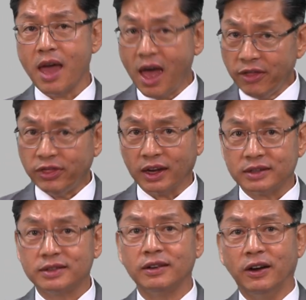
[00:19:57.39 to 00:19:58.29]

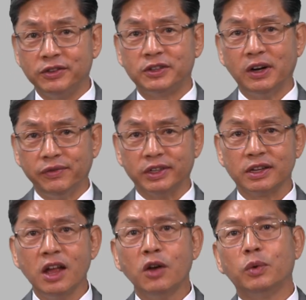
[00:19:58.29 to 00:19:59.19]
Ethics of service,
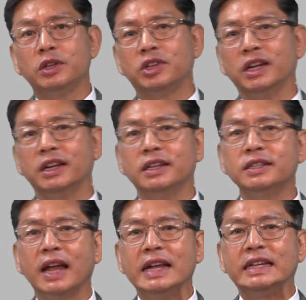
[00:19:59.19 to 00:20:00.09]
which
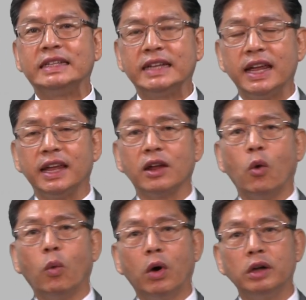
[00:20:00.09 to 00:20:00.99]
is
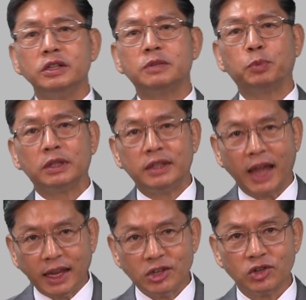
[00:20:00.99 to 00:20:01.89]
seeing one's
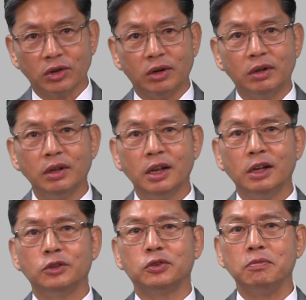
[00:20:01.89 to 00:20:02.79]
potential
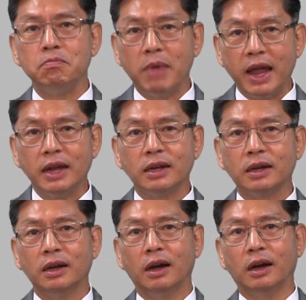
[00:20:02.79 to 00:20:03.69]
to make
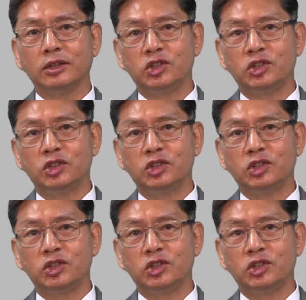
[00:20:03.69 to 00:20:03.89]
a